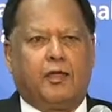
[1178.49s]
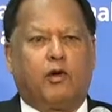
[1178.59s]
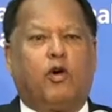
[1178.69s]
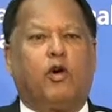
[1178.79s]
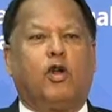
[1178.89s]

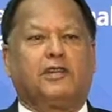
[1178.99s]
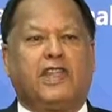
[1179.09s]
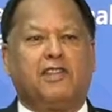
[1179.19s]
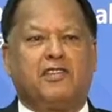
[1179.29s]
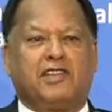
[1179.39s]
The whole
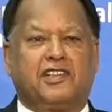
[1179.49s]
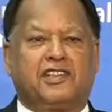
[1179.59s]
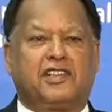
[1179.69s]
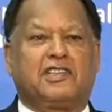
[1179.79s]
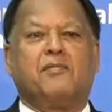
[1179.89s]
television
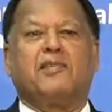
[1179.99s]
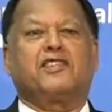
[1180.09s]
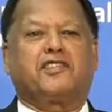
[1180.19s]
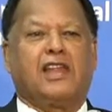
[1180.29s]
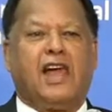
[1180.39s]
system
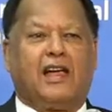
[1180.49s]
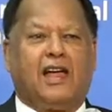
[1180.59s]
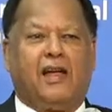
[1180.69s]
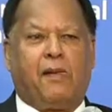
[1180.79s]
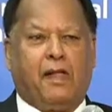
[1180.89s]
in Sri
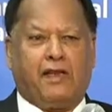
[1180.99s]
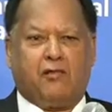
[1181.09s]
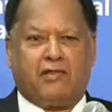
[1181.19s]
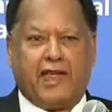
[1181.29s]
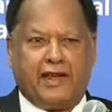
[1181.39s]
Lanka,
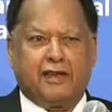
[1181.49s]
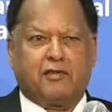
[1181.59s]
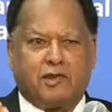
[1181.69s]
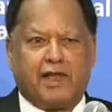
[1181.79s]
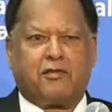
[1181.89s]
now we are
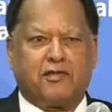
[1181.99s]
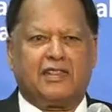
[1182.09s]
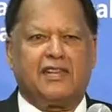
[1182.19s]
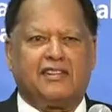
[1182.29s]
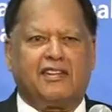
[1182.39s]
adding to that
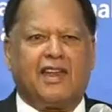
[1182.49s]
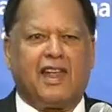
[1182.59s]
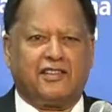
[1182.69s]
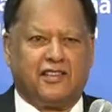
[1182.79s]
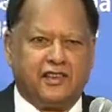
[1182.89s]
with
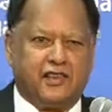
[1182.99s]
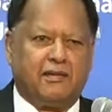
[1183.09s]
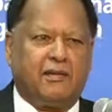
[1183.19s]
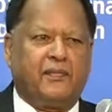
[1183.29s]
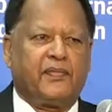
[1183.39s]

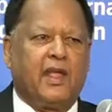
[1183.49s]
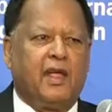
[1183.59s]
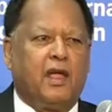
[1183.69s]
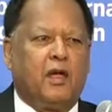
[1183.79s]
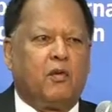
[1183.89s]
digitalization,
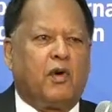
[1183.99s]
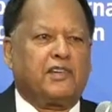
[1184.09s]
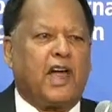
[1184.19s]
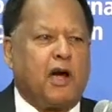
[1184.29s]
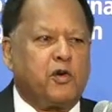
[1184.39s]

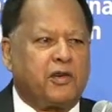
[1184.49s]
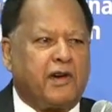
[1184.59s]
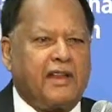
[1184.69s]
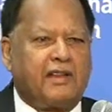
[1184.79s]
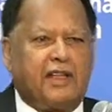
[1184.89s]
was an
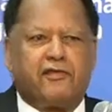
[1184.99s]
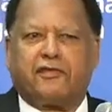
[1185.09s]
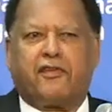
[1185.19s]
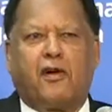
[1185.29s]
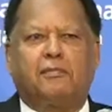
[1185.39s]
outright
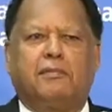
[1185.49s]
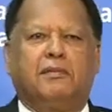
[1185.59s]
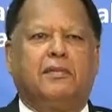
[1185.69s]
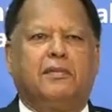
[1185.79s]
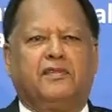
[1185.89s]
gift from
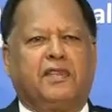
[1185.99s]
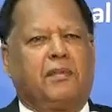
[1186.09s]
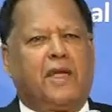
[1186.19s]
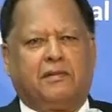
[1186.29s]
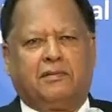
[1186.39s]

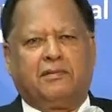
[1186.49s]
Japan.